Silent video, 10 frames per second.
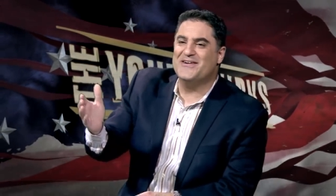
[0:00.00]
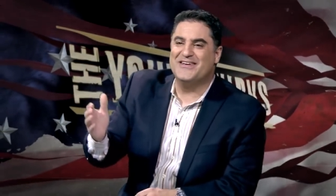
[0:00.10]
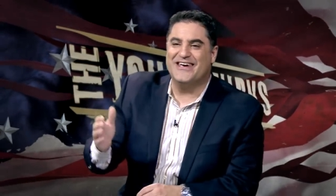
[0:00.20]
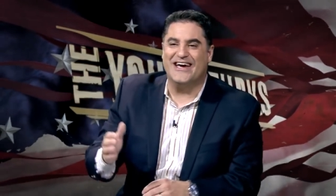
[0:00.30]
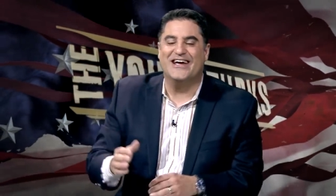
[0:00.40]

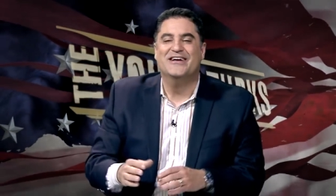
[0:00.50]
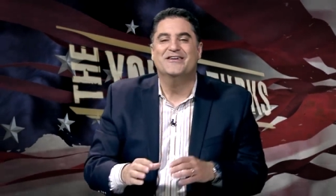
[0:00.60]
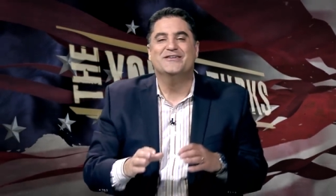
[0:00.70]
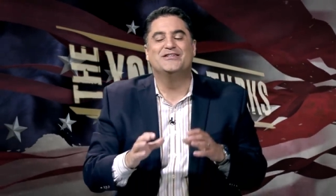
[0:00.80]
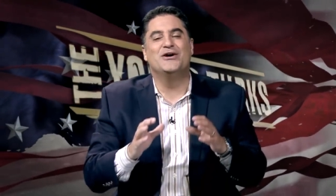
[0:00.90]
okay,
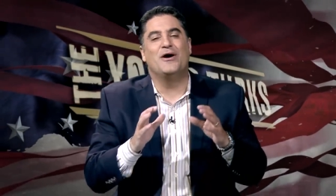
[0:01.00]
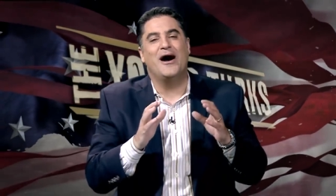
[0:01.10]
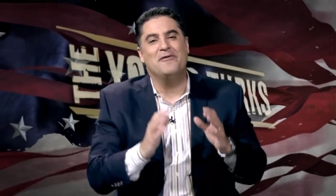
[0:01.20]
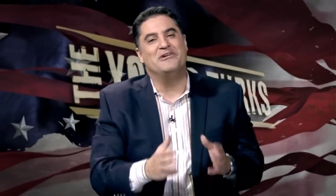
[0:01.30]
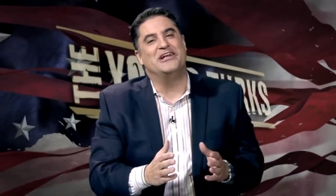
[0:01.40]
so
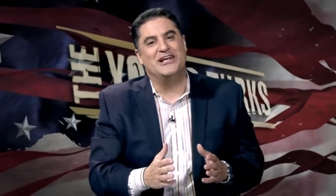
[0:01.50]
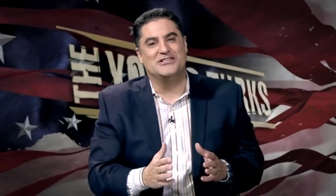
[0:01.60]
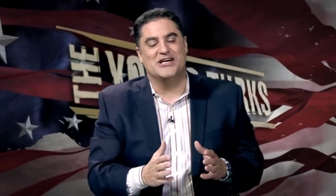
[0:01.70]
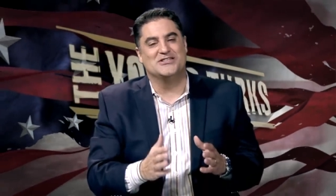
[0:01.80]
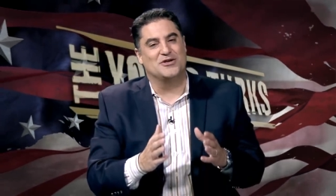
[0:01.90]

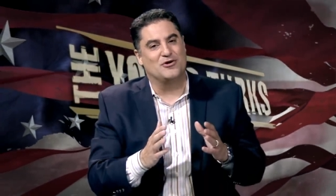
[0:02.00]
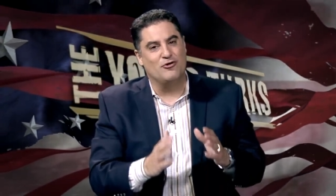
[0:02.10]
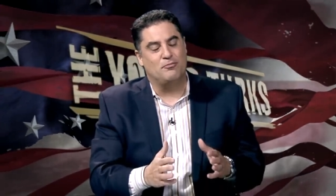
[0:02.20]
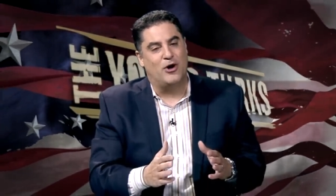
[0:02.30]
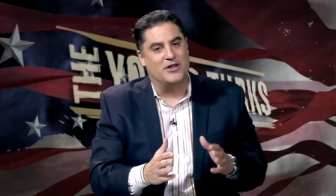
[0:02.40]
Ahmadinejad's a
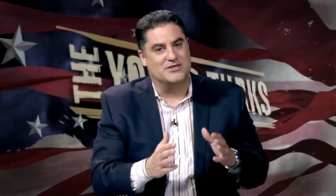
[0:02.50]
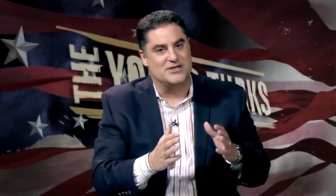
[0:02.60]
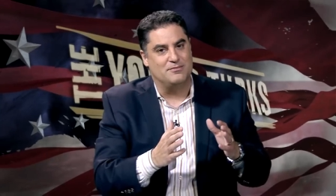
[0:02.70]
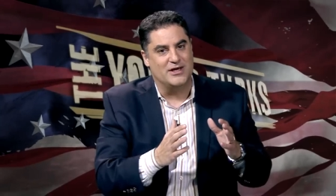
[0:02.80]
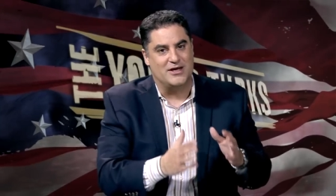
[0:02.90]
goofball, and
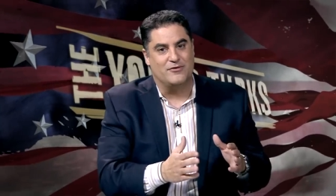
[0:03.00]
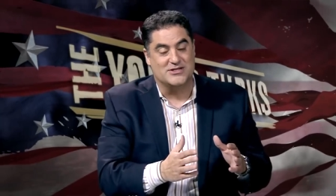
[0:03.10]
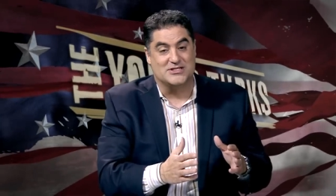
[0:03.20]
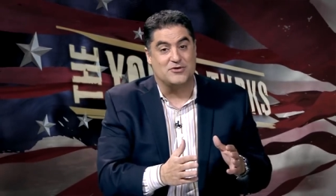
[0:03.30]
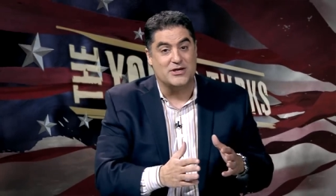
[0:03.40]
there's a million
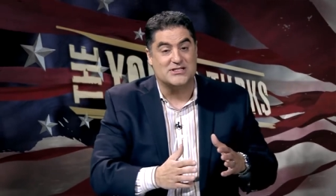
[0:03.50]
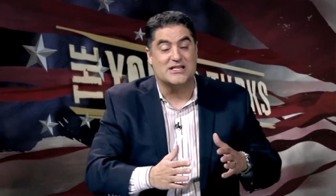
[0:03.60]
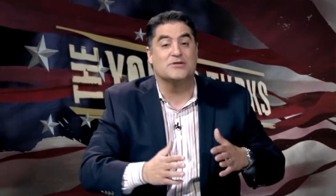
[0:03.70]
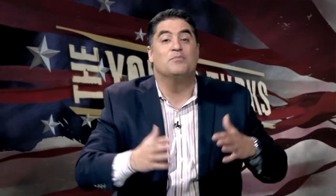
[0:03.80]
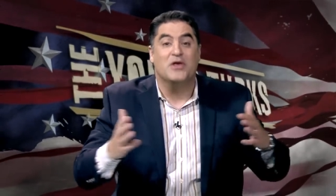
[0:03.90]
reasons to
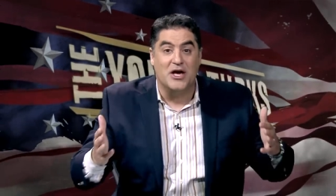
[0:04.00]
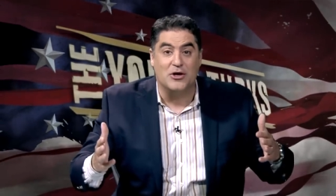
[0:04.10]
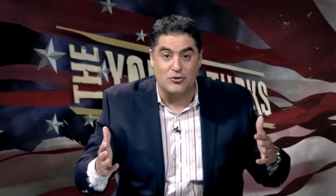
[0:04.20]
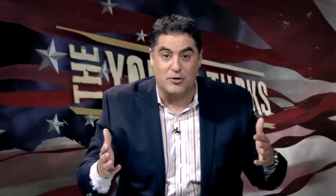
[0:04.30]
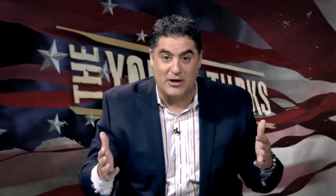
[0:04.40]
criticize him,
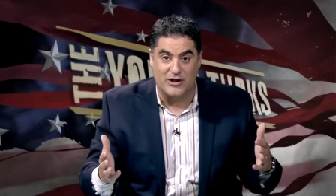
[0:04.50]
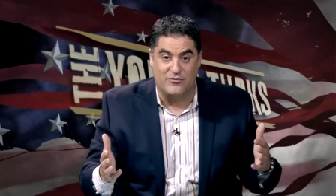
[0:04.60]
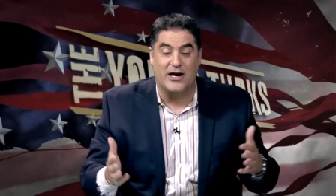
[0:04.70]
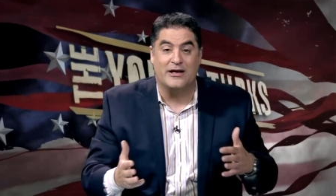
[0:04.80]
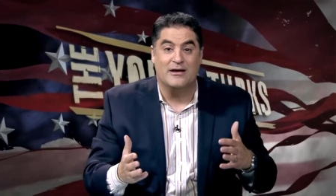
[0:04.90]
including by the
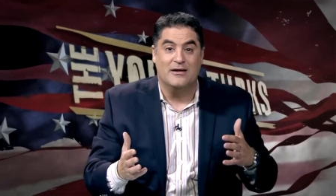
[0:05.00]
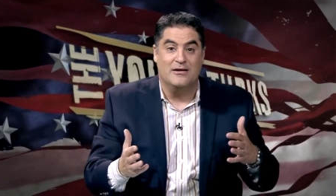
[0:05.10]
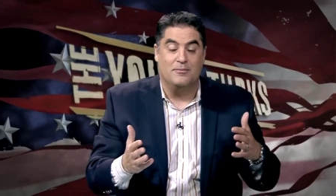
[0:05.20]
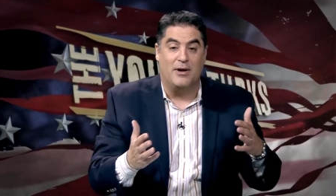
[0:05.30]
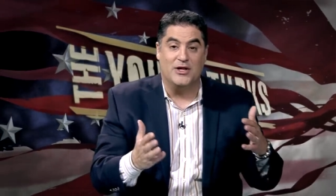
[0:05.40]
fact,
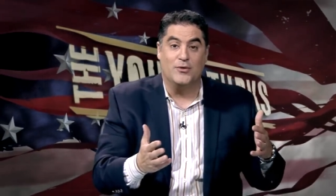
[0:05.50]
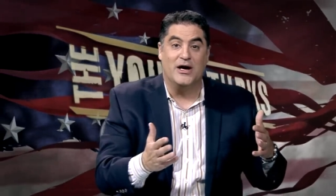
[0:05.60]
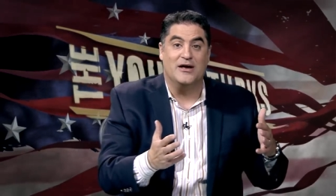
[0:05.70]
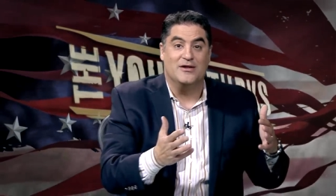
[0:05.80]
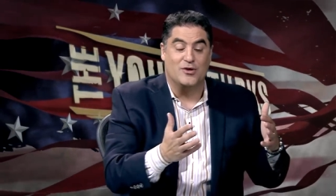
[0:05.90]
by the
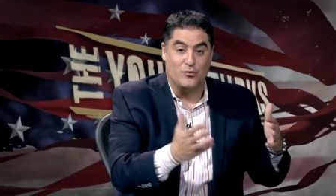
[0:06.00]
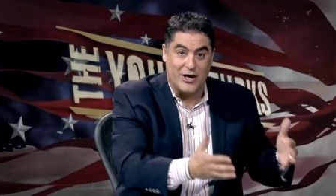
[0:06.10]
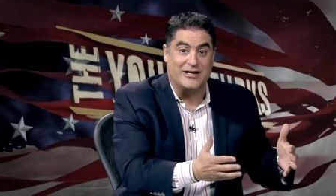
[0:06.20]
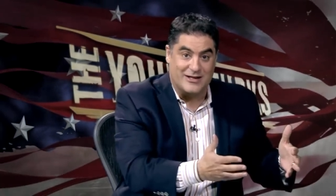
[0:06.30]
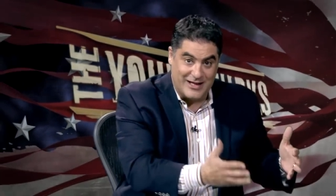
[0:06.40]
way, the
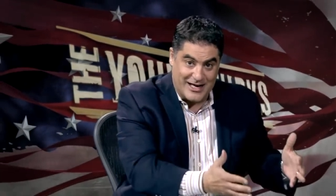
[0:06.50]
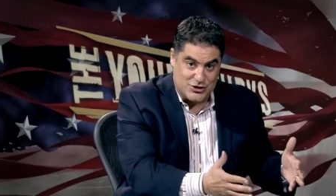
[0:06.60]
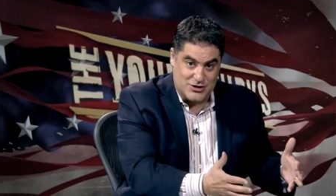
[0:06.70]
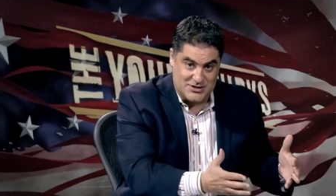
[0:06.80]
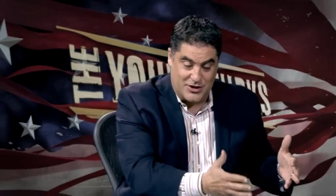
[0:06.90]
rigged
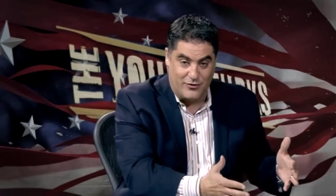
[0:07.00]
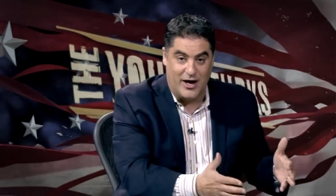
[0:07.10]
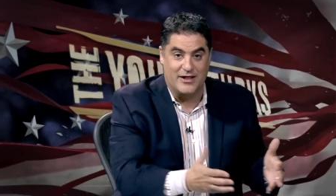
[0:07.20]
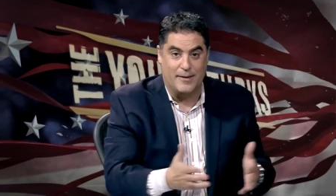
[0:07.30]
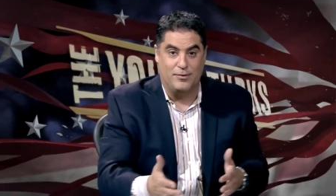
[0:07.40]
elections in
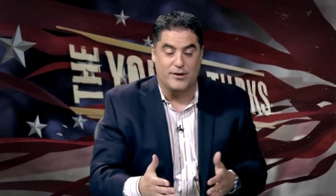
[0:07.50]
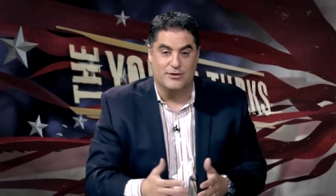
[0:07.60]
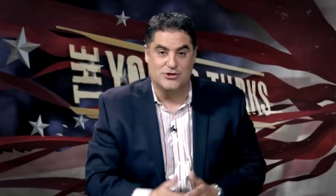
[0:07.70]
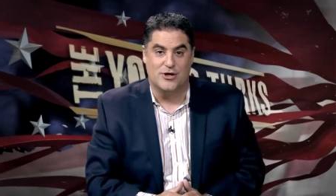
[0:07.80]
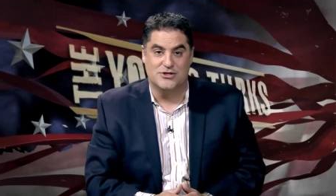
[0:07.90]
Iran that put him
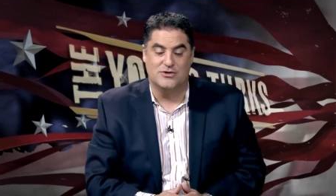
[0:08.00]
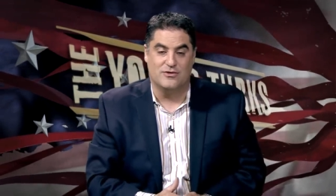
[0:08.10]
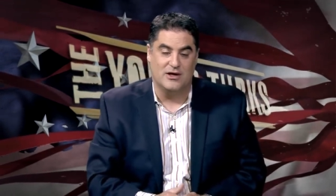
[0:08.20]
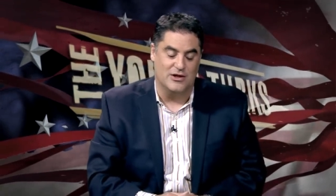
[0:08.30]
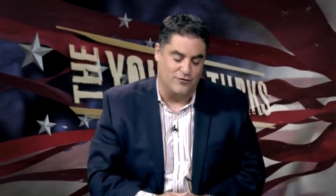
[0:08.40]
in charge
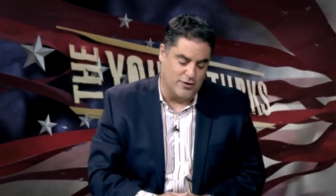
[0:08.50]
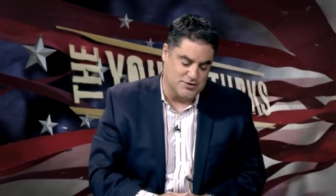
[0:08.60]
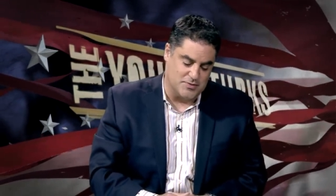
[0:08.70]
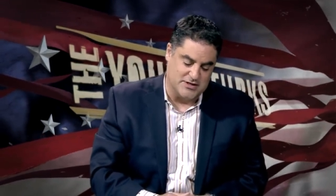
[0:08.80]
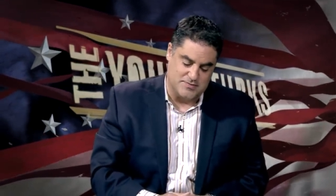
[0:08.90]
in, in the
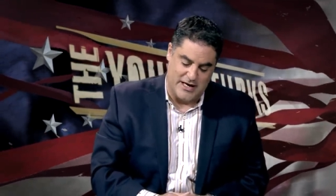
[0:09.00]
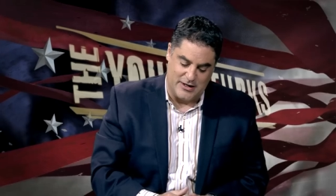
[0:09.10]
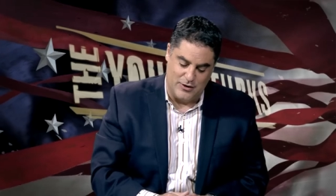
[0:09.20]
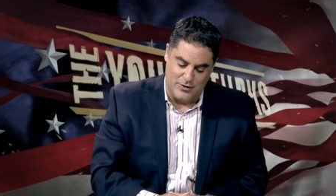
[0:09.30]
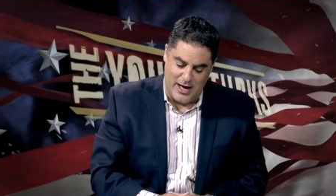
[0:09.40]
first place back
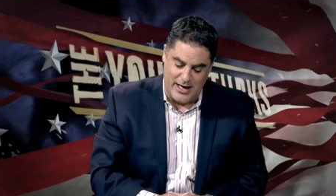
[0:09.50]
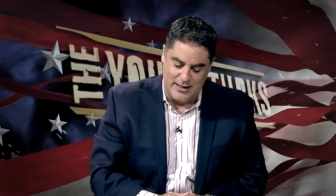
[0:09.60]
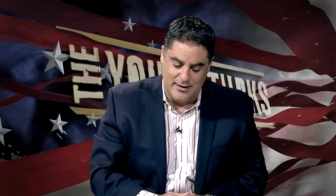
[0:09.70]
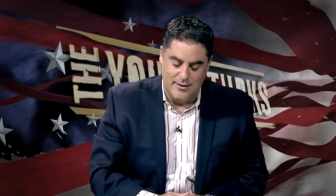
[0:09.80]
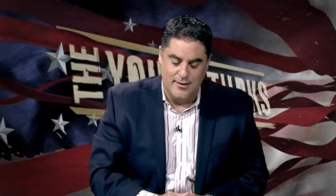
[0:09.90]
in
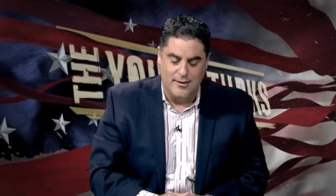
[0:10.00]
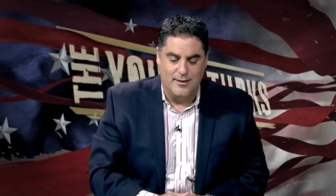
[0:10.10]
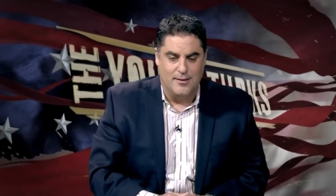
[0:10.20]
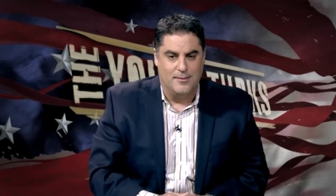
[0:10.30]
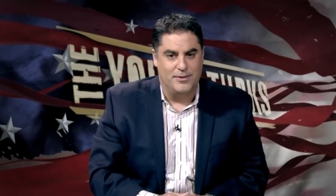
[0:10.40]
09.
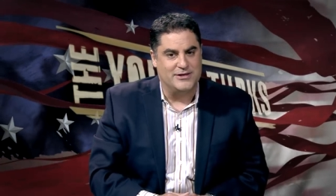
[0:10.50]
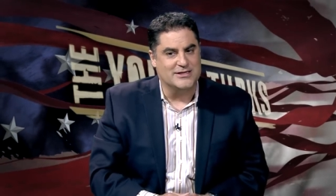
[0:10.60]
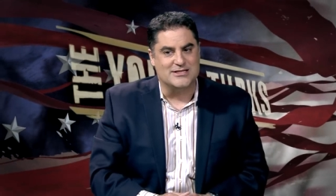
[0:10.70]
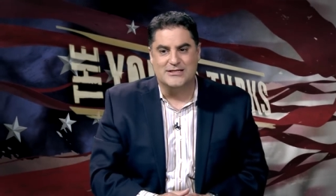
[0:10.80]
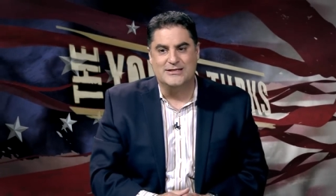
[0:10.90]
But
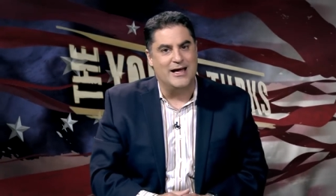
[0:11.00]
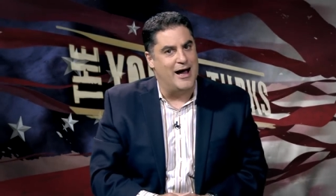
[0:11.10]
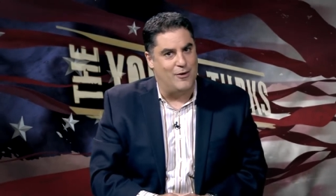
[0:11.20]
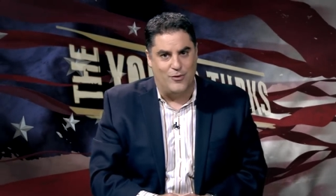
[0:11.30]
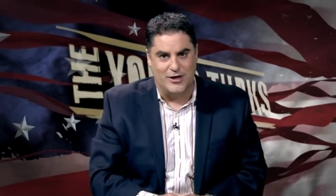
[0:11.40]
this is
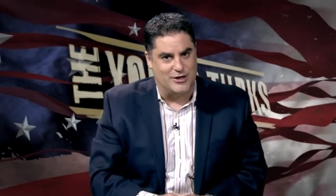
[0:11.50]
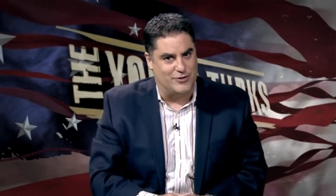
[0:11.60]
not one of the